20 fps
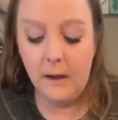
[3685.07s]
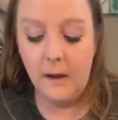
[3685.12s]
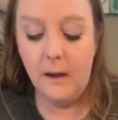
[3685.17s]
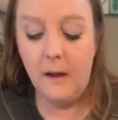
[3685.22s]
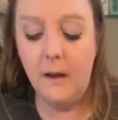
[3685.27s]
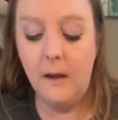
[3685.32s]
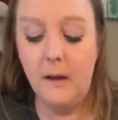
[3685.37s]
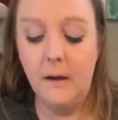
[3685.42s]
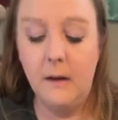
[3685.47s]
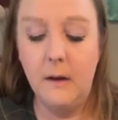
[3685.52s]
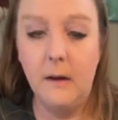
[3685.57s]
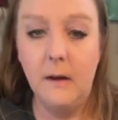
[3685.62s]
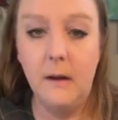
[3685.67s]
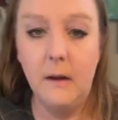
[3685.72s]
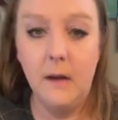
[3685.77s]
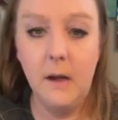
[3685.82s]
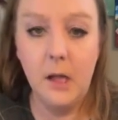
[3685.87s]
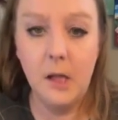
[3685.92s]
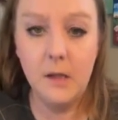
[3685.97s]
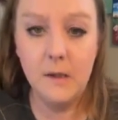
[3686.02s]
And
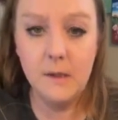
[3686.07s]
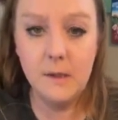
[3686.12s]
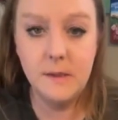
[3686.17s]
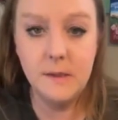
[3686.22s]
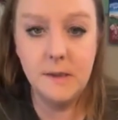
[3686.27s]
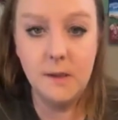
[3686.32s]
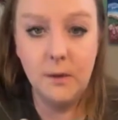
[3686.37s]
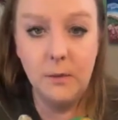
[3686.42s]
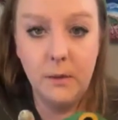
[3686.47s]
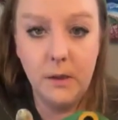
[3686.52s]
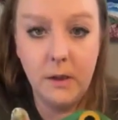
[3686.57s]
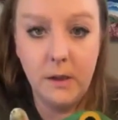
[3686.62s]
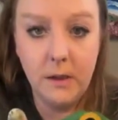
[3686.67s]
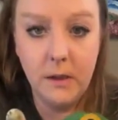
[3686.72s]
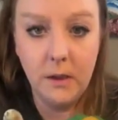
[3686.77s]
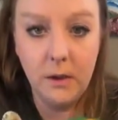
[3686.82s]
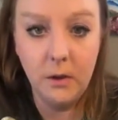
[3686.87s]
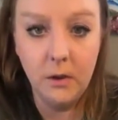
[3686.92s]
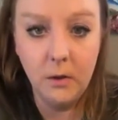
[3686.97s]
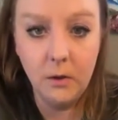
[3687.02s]
so
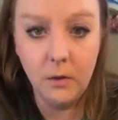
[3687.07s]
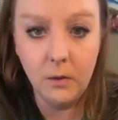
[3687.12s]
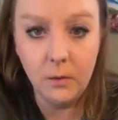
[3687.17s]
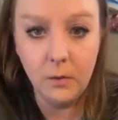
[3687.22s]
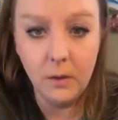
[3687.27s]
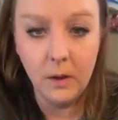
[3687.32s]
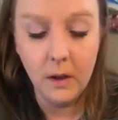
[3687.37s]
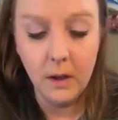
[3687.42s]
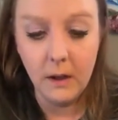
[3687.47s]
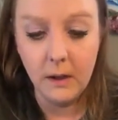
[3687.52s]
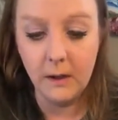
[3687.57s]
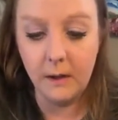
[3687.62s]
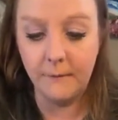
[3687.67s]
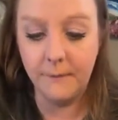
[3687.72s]
cute.